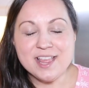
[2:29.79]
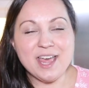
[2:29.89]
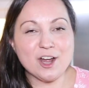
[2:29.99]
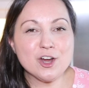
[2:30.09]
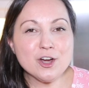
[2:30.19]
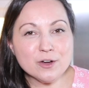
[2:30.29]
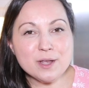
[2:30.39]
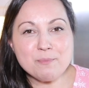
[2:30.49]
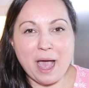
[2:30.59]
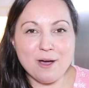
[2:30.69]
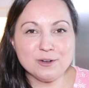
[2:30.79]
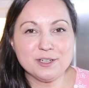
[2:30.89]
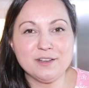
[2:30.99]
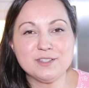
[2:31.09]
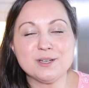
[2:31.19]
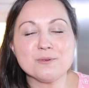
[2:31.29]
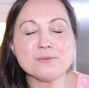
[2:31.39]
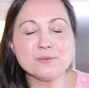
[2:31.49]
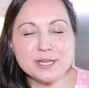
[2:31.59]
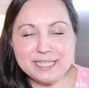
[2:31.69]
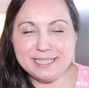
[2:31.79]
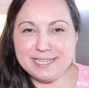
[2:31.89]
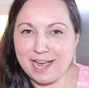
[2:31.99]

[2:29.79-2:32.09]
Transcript: That curry powder gives it a really